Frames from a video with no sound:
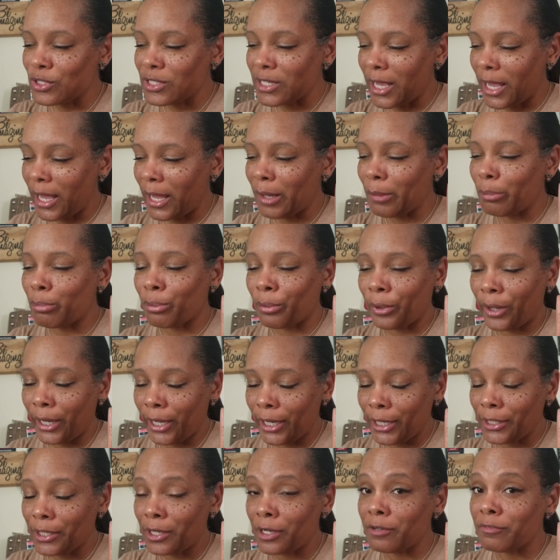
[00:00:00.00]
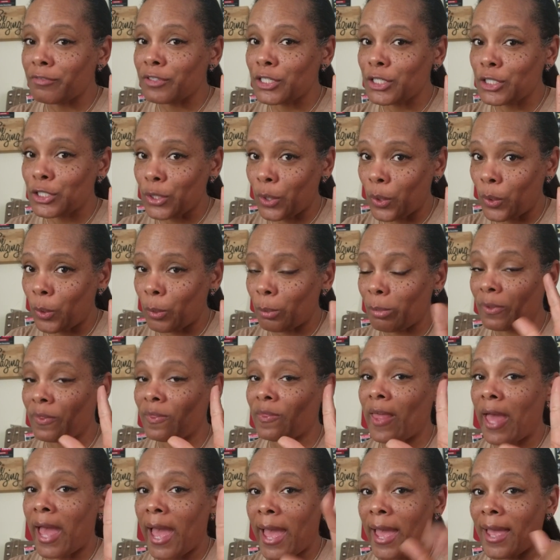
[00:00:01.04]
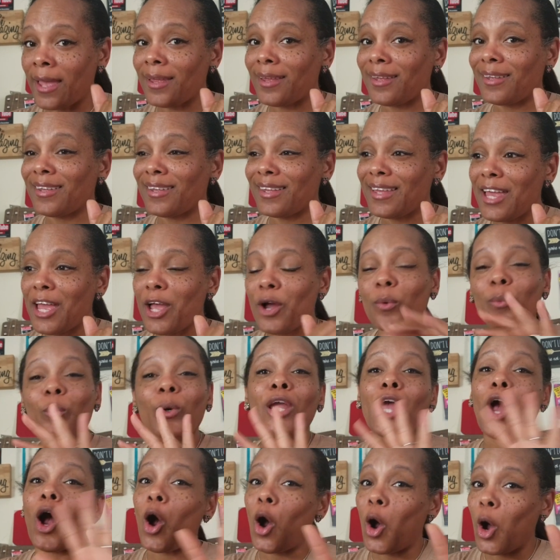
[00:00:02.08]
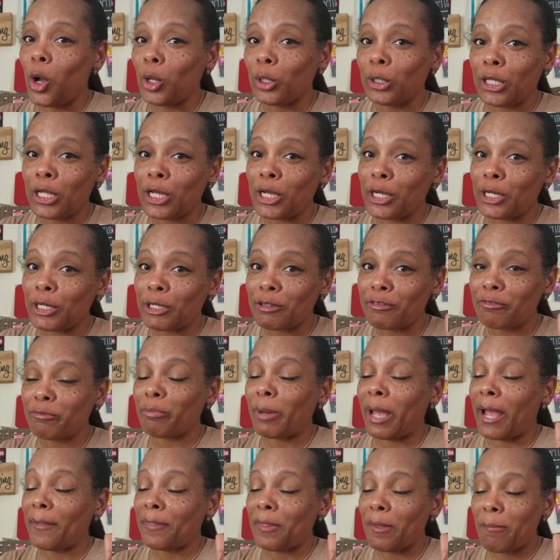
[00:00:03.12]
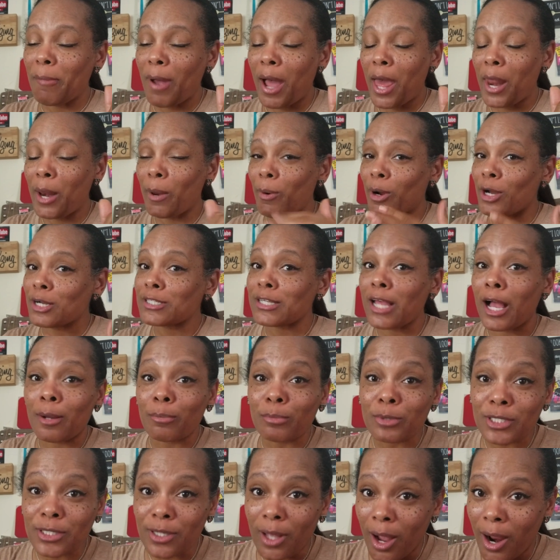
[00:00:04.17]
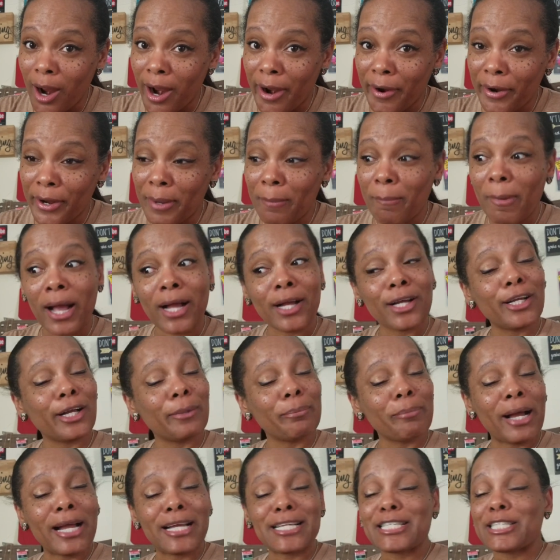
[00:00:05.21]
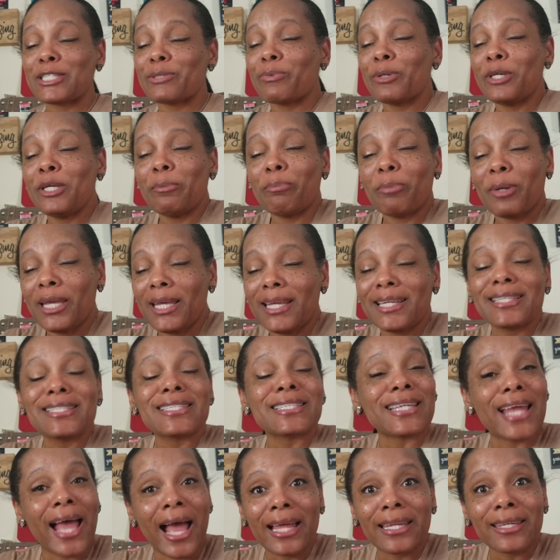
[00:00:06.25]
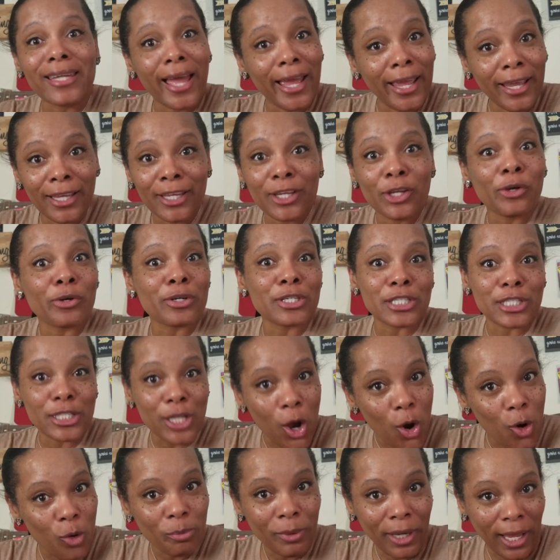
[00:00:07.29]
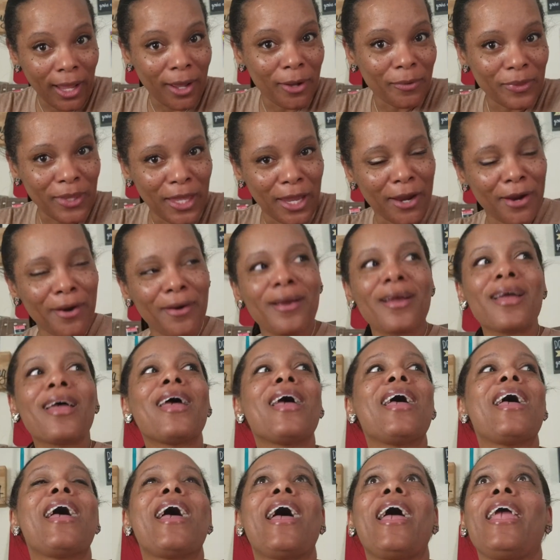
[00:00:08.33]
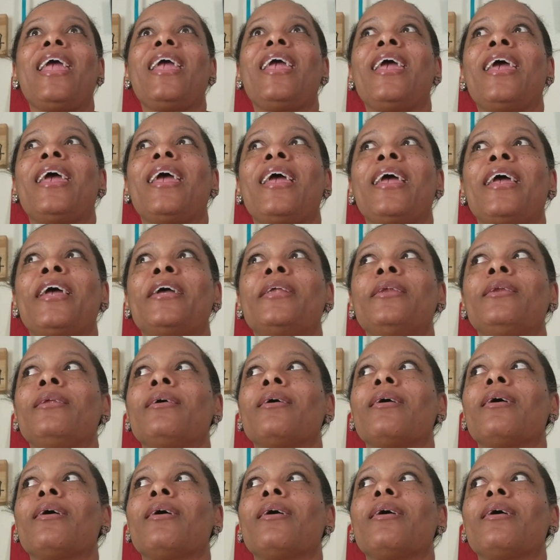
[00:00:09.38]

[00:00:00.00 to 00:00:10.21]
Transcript: a brand of soap that we all love, Bath and Body Works. I'm sorry, my sweet pea does not like your soap down there. And